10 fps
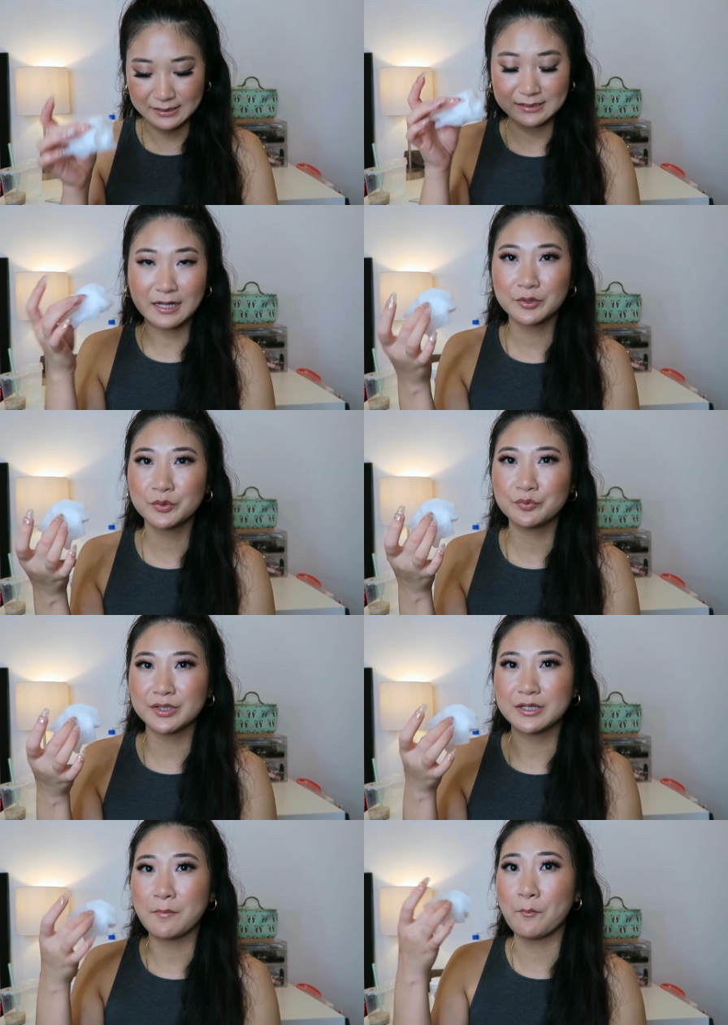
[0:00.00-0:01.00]
It's not gonna
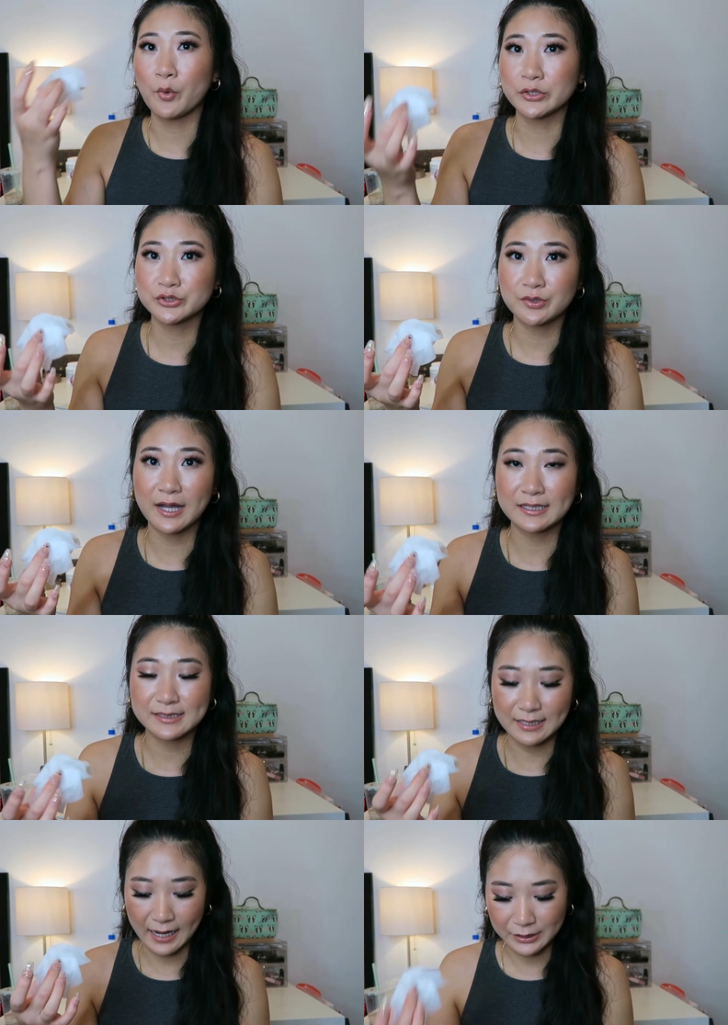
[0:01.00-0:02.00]
really
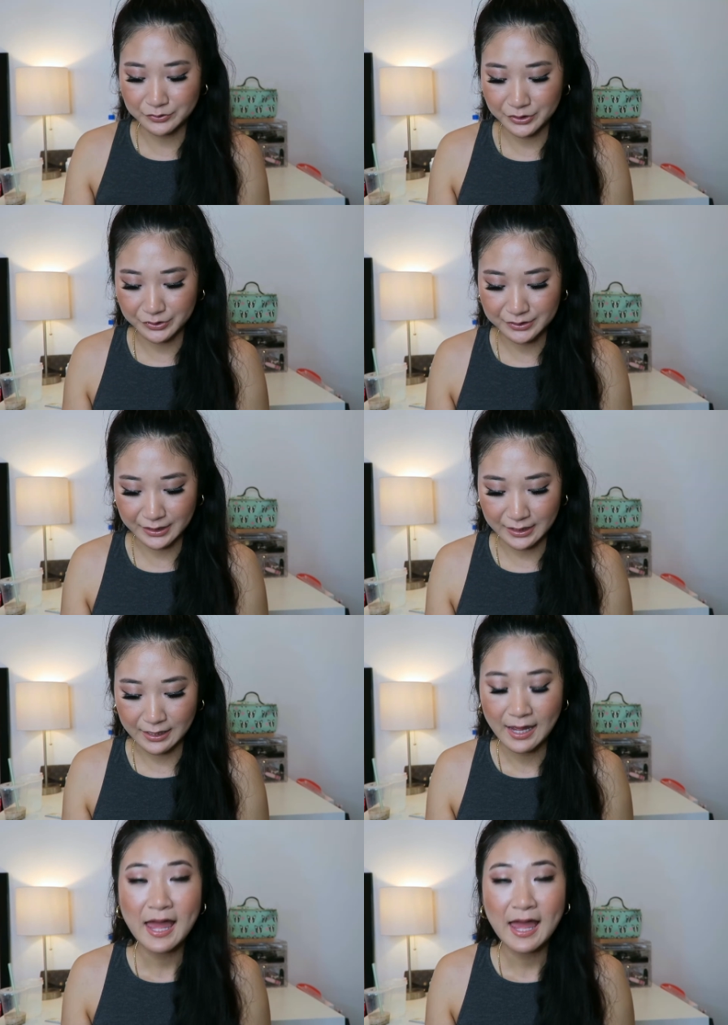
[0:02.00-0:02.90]
moisturize and hydrate your skin